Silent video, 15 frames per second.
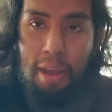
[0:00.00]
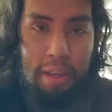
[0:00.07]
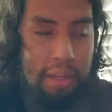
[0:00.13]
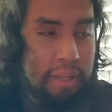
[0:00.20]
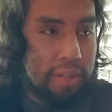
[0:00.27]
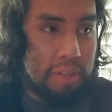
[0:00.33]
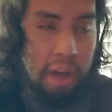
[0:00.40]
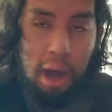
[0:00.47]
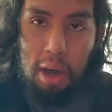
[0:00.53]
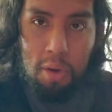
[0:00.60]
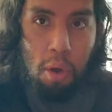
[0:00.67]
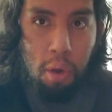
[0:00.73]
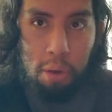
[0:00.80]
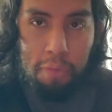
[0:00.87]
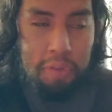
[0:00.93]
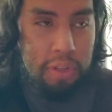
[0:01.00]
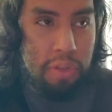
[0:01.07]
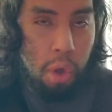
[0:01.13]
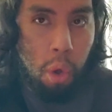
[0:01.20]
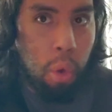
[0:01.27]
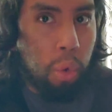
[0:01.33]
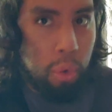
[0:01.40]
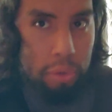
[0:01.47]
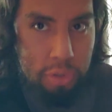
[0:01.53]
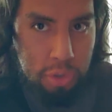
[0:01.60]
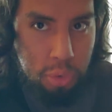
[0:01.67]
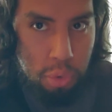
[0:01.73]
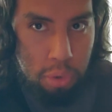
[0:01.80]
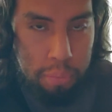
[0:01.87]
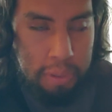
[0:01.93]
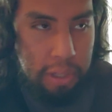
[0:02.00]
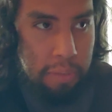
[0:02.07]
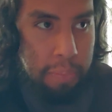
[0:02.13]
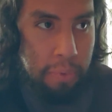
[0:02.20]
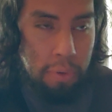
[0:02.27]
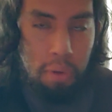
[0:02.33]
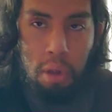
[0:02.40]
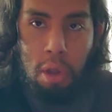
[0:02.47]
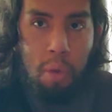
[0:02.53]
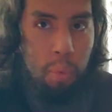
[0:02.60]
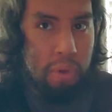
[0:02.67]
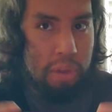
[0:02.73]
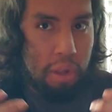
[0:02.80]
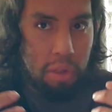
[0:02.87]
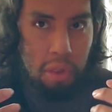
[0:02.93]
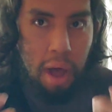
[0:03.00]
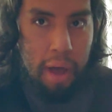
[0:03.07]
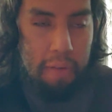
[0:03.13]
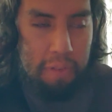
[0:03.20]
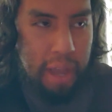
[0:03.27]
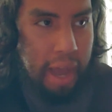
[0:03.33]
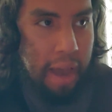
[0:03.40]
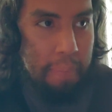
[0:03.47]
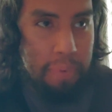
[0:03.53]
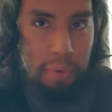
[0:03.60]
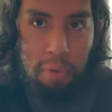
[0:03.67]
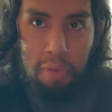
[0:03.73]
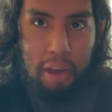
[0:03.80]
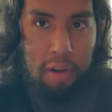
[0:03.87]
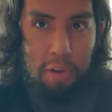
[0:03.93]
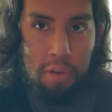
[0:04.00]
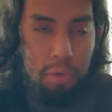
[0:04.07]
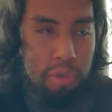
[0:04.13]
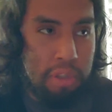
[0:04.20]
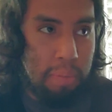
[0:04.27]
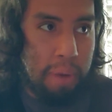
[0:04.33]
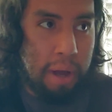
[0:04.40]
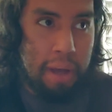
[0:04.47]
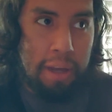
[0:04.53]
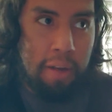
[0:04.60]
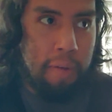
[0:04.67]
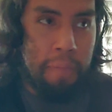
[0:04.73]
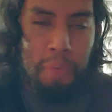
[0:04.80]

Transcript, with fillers: He's got all of these old school people with a lot of capital that are used to buying